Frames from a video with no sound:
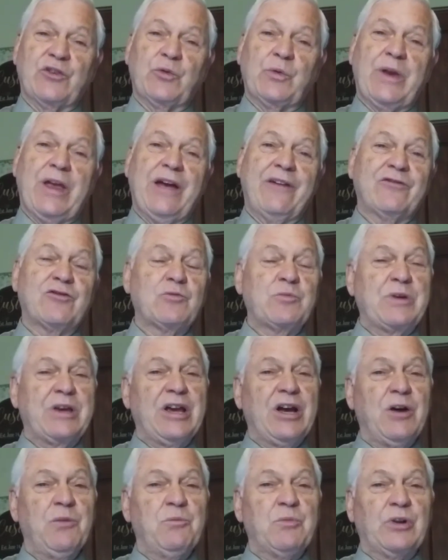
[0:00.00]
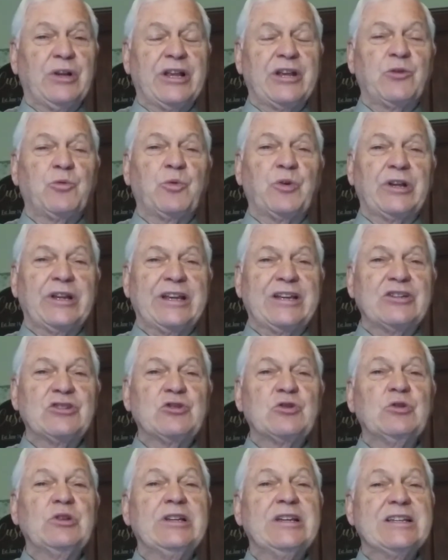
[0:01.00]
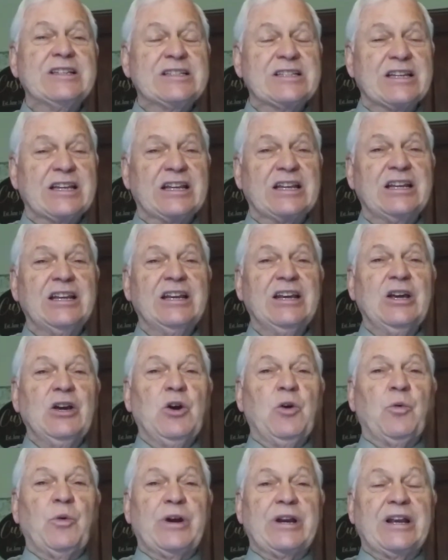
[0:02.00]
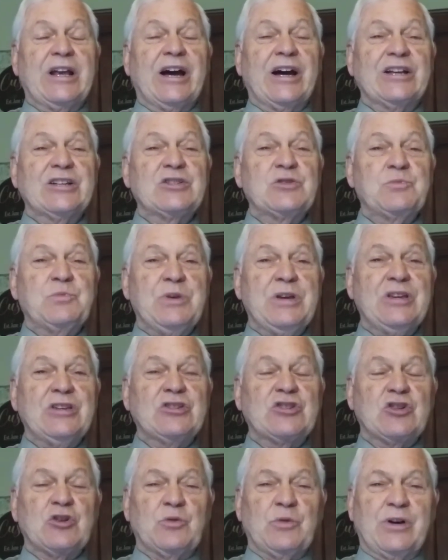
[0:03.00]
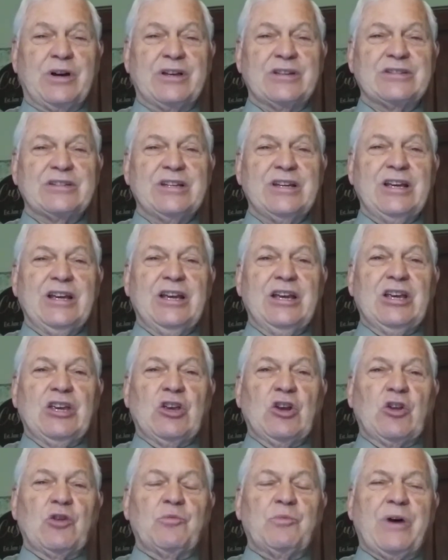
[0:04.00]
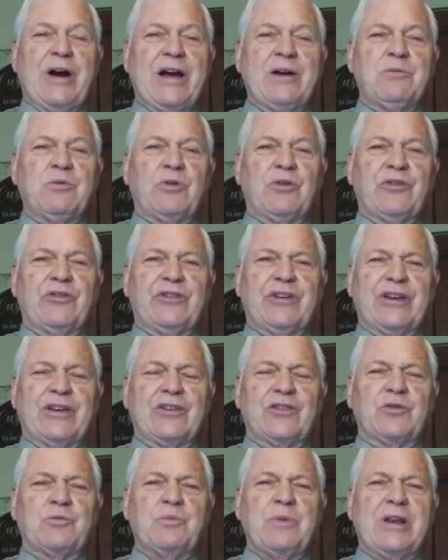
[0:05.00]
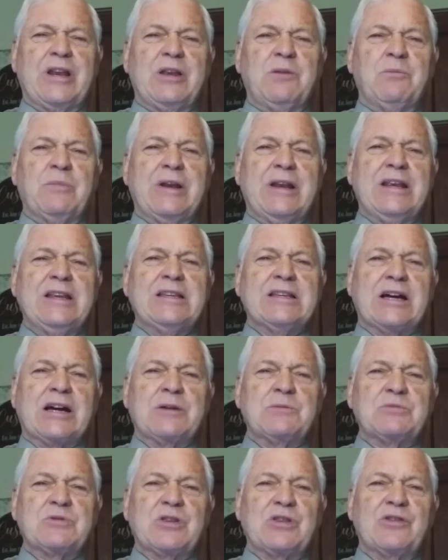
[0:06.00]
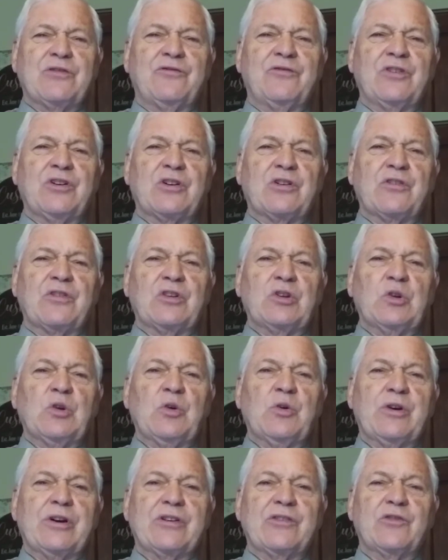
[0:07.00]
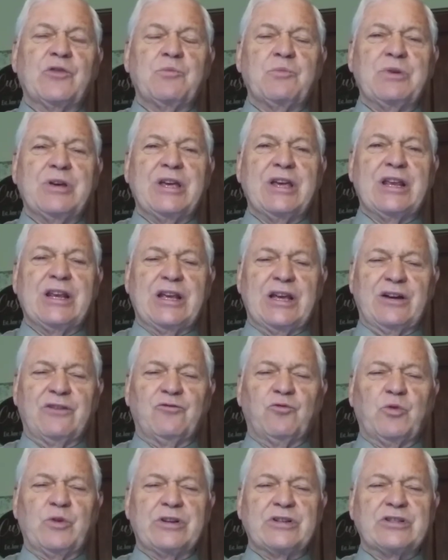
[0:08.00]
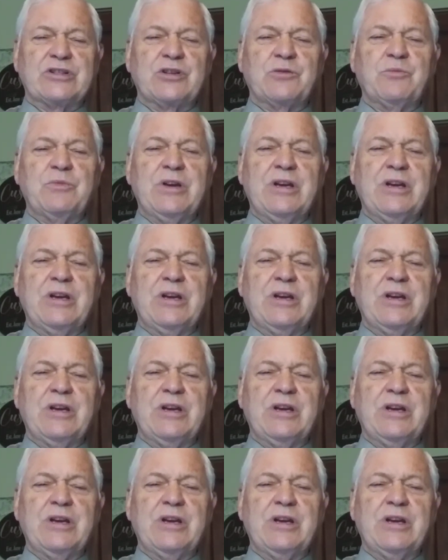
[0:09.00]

We have to be humble and willing to listen when God speaks to us. You know, the Bible says many, many times that the fear of the Lord is the beginning of wisdom.